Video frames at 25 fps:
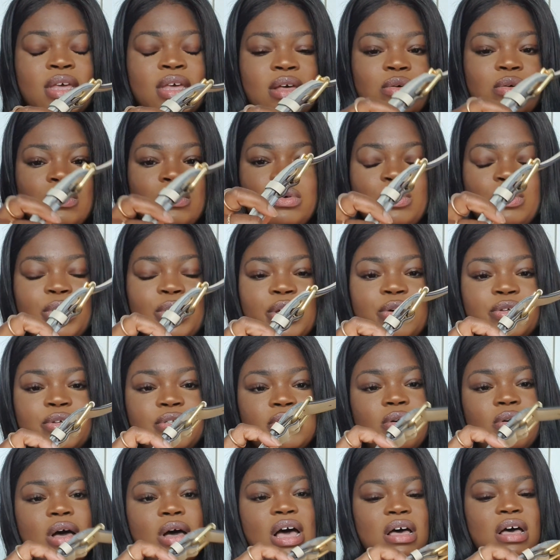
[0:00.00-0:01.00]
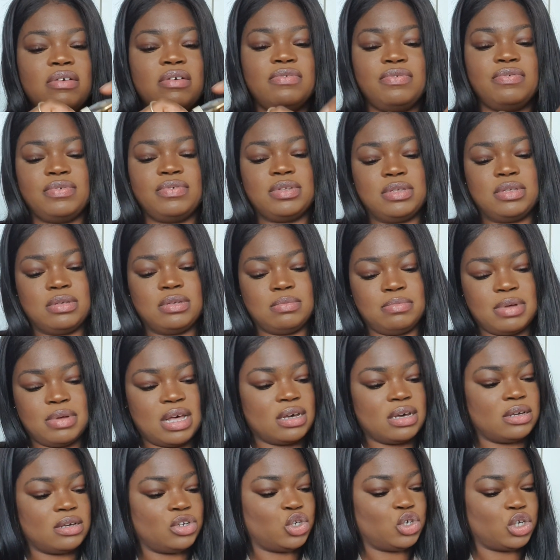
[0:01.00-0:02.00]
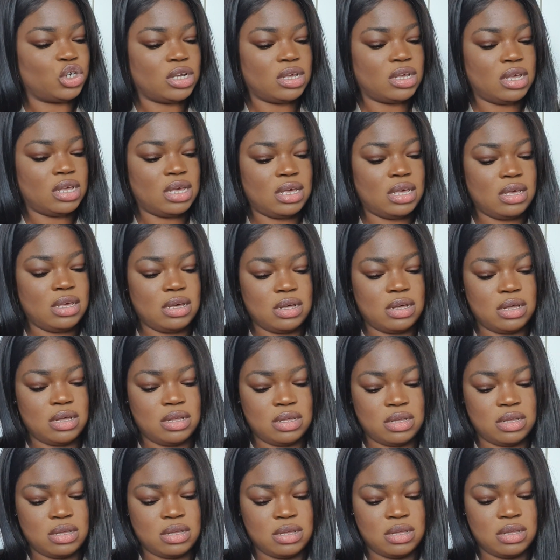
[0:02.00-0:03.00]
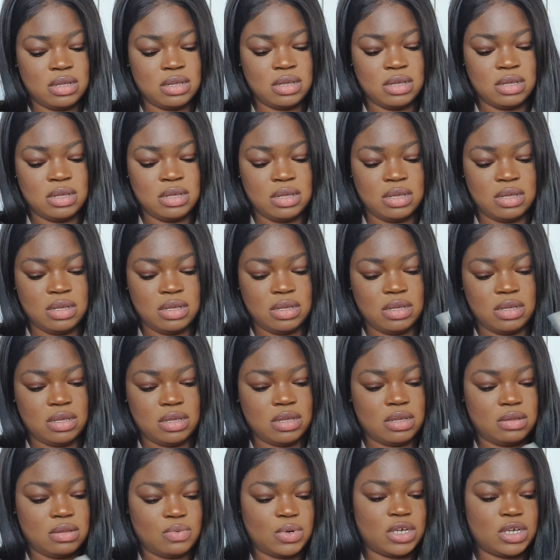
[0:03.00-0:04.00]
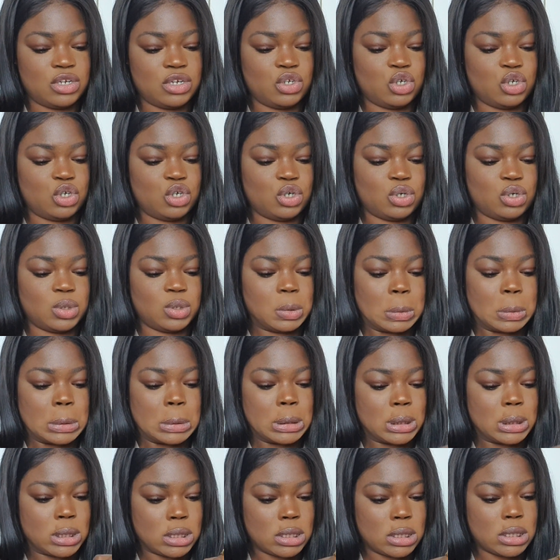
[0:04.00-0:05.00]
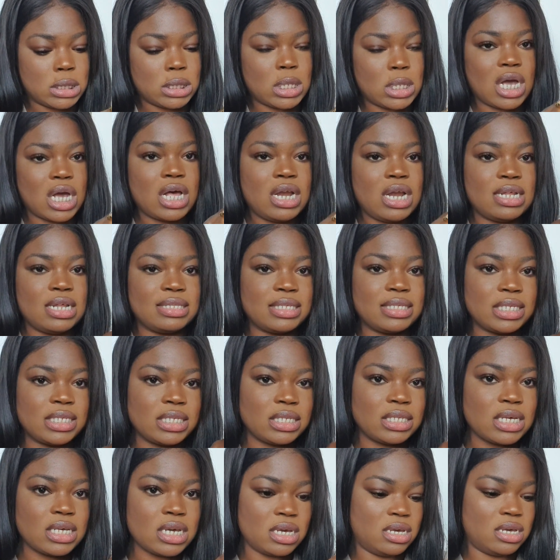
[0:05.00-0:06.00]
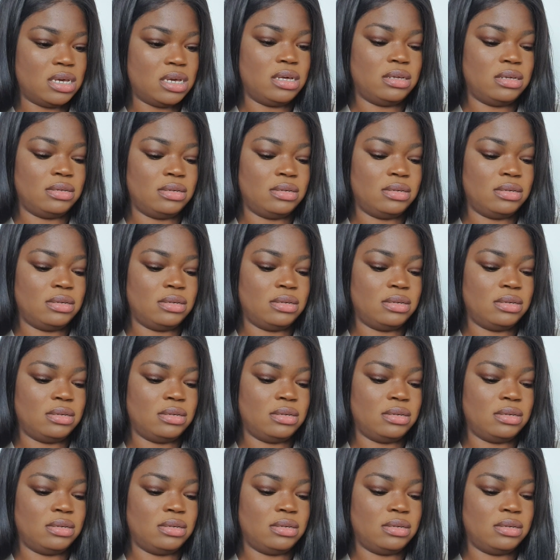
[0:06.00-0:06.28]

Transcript: Oh, we also have some packaging here, which, let's see.